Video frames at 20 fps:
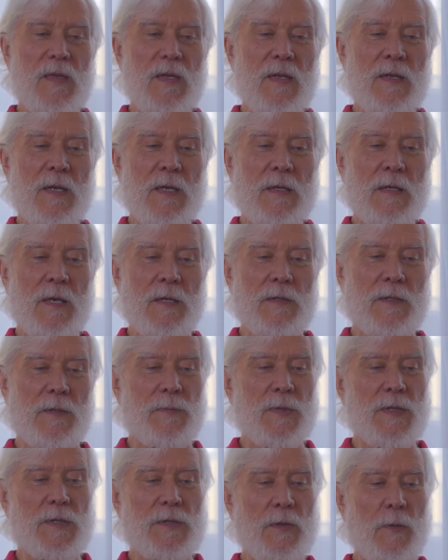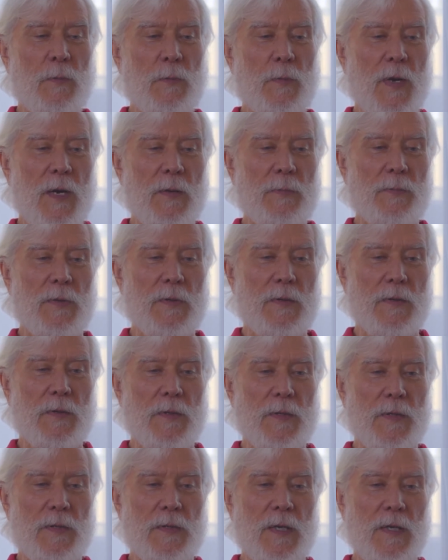that got to be so popular
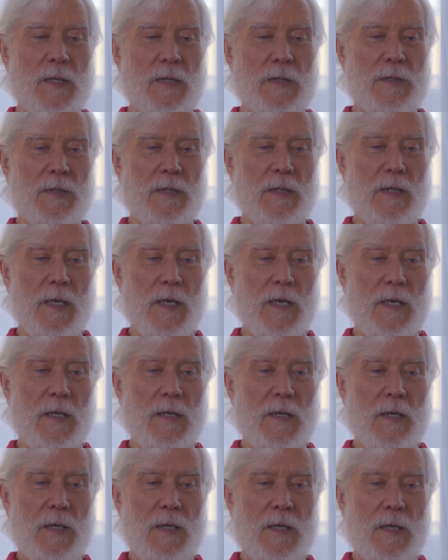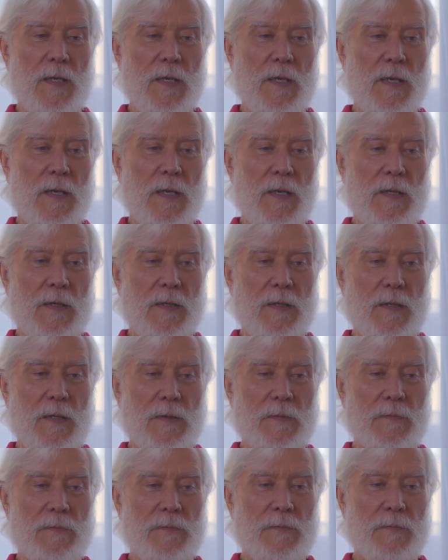that Dennis and I
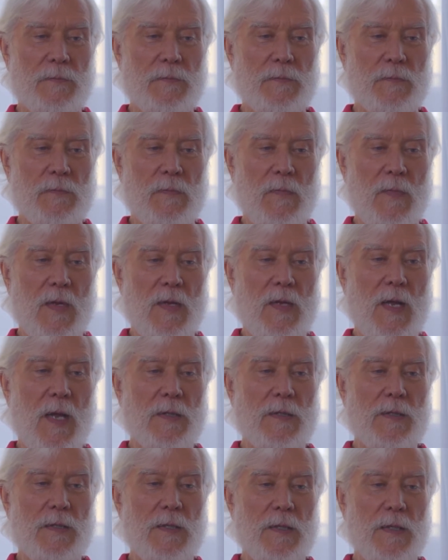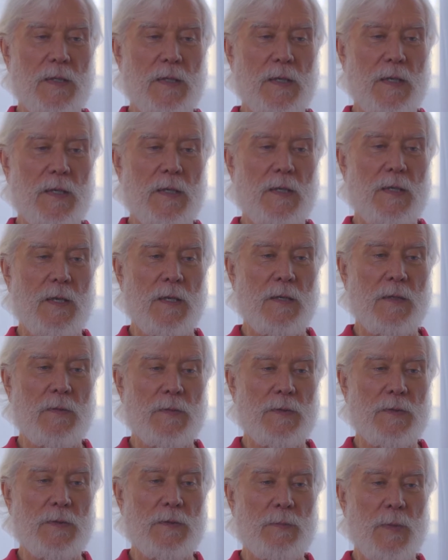and Nancy Lee Honeycutt,
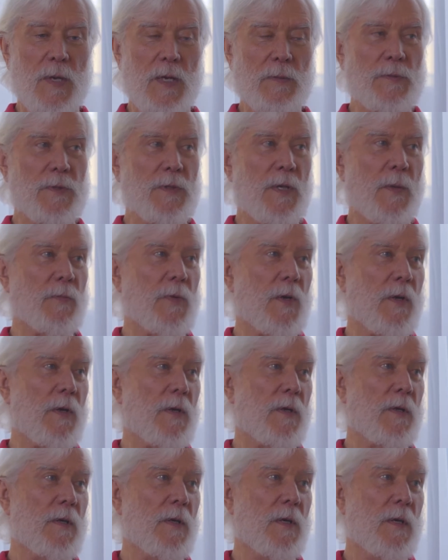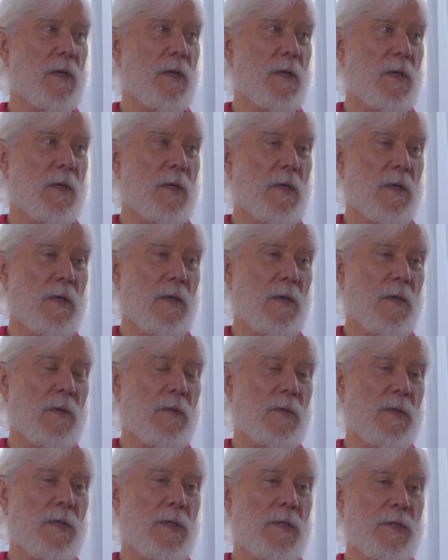which is Bob's stepdaughter,
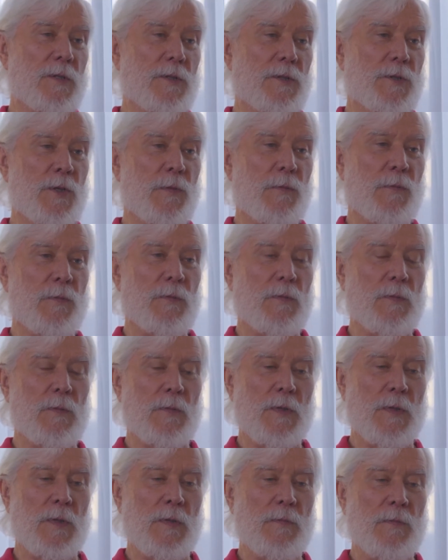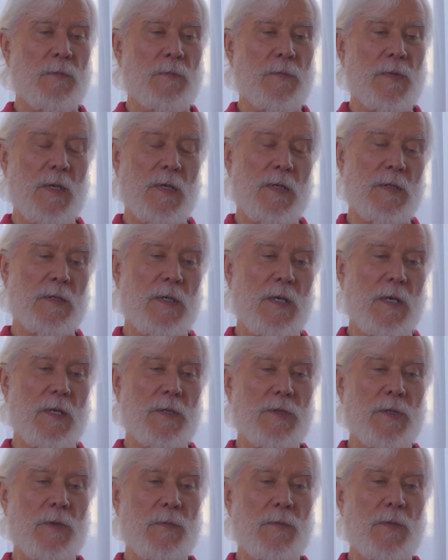Dennis and I
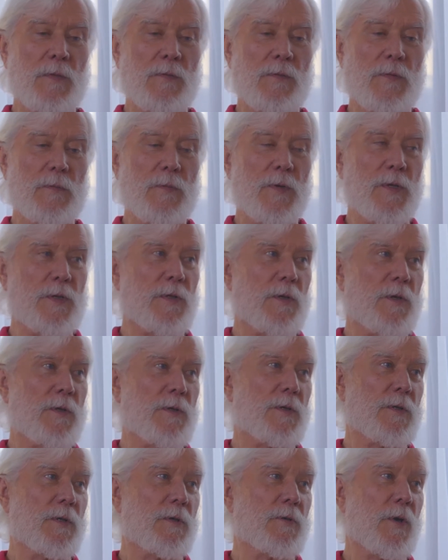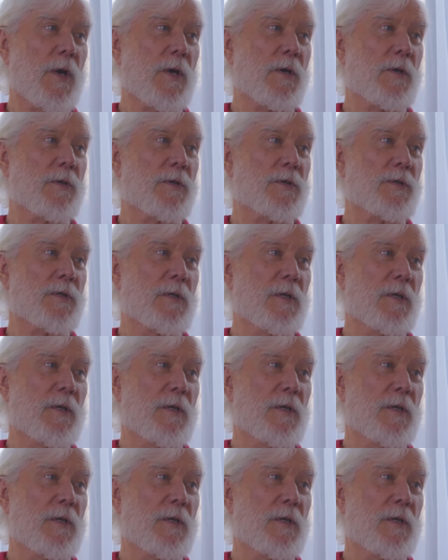shifted from research to trainers.